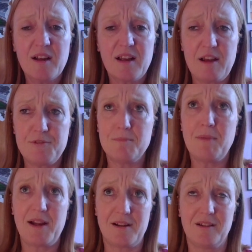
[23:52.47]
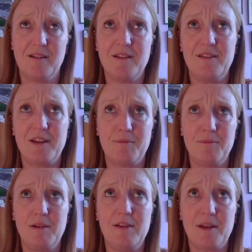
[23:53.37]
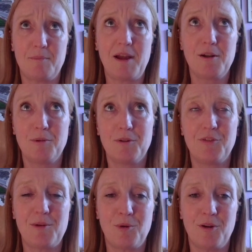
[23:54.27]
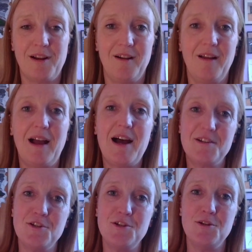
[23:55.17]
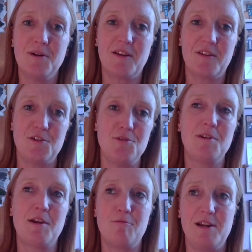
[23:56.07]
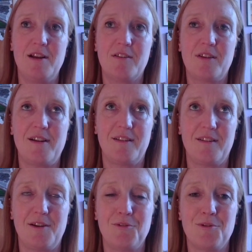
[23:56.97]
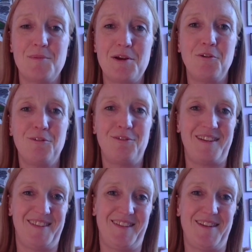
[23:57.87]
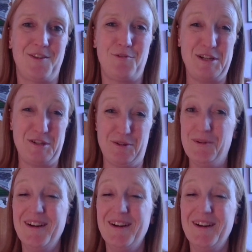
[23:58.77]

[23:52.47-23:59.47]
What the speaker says: Kev did Michael. He said Michael would have said 1-0. I did you, and I said you would get really excited and said it was going to be a goal fest, and I said 3-2.